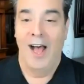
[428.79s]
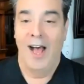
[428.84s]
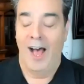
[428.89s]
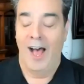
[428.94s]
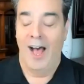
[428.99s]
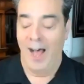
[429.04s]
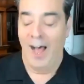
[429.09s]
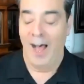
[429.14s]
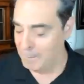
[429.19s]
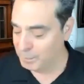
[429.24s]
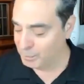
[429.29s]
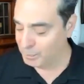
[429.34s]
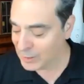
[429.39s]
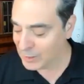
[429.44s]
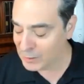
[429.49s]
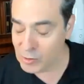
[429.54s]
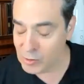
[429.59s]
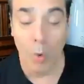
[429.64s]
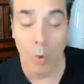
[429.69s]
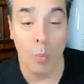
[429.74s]
Um,
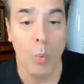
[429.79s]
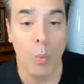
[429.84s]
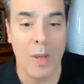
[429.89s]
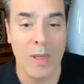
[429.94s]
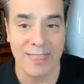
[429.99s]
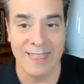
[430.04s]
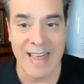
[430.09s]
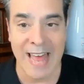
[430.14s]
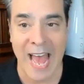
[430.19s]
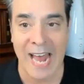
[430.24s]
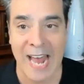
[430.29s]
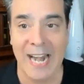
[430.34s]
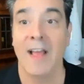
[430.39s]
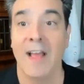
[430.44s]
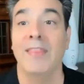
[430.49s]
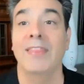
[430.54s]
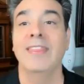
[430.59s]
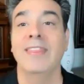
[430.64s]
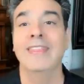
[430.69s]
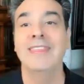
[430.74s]
so, with that,
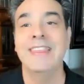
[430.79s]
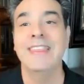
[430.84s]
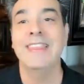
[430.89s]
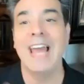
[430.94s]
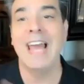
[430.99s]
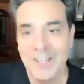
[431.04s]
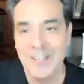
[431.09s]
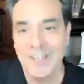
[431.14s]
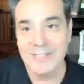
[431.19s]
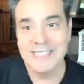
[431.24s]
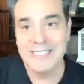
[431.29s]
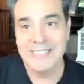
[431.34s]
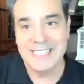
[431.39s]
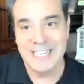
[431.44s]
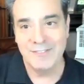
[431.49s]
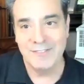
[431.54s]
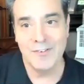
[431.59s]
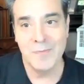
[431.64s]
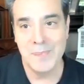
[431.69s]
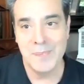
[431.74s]
thank you,
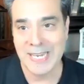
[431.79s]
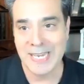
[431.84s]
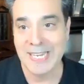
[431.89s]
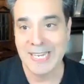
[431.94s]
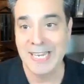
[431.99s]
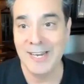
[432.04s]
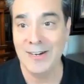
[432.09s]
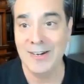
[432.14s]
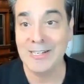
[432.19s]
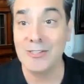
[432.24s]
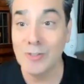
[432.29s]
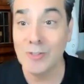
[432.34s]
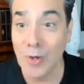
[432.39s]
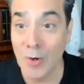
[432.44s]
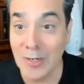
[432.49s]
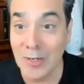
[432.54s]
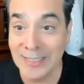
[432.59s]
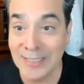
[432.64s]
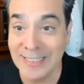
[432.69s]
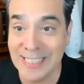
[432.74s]
Kristine, for being here. It's
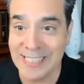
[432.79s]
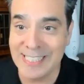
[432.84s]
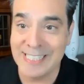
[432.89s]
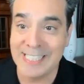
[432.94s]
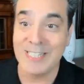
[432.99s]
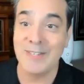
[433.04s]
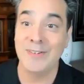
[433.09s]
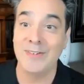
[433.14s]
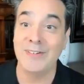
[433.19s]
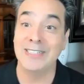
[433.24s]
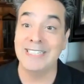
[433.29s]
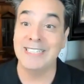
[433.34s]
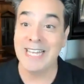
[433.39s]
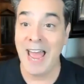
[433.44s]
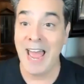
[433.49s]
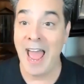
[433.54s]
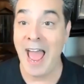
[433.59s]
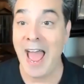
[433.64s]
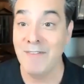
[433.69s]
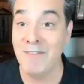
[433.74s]
so good to see you. Good to
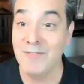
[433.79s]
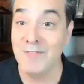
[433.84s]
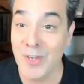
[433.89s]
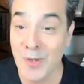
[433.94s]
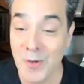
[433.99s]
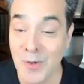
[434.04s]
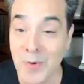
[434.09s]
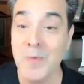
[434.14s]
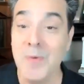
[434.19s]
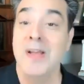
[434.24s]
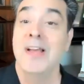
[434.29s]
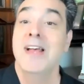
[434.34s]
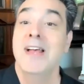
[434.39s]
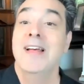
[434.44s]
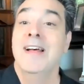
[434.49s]
have you.